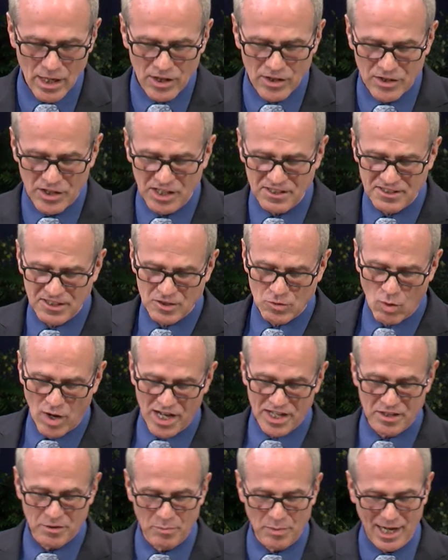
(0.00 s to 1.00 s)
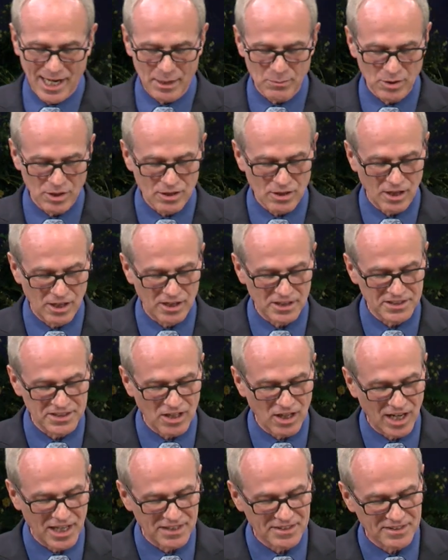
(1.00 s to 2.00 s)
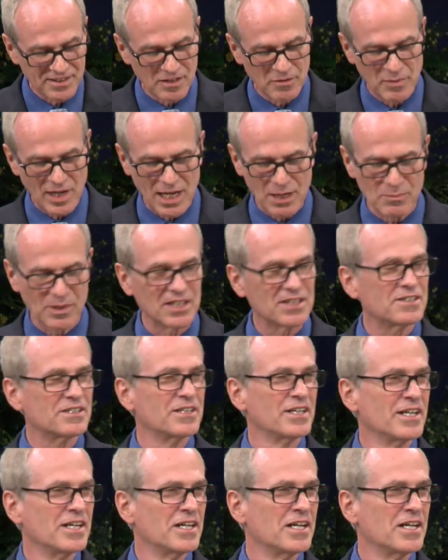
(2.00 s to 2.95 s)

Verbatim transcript: This is why the Bible calls God's commandments